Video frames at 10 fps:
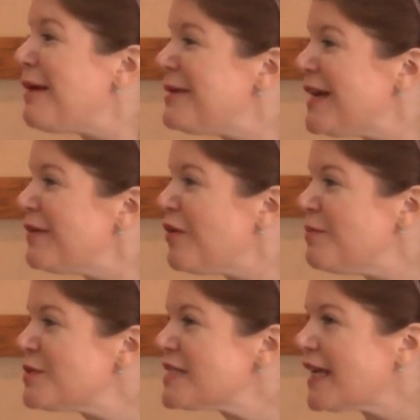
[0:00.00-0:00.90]
I mean, i
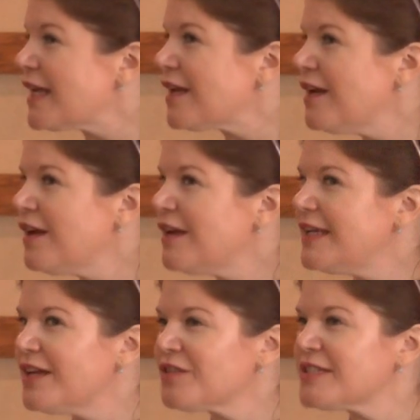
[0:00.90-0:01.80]
almost like
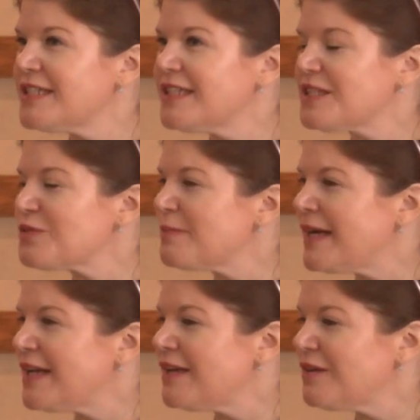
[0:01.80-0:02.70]
guarantee that's what
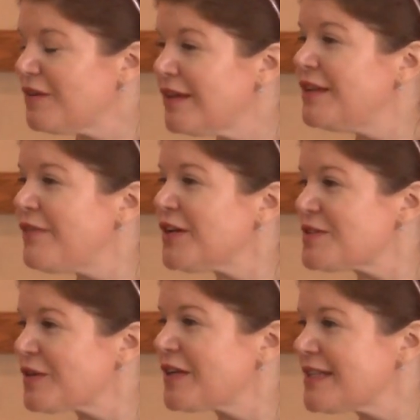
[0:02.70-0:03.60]
my
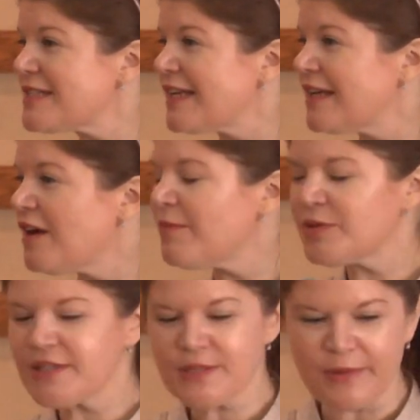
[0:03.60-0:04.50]
evals are gonna say. How
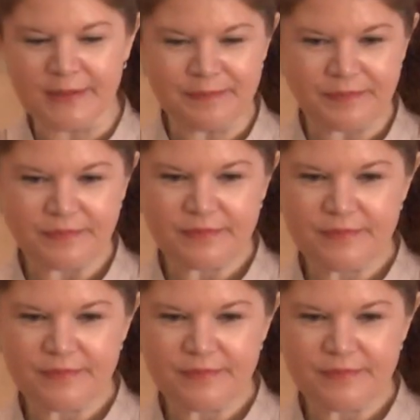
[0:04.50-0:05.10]
about this one?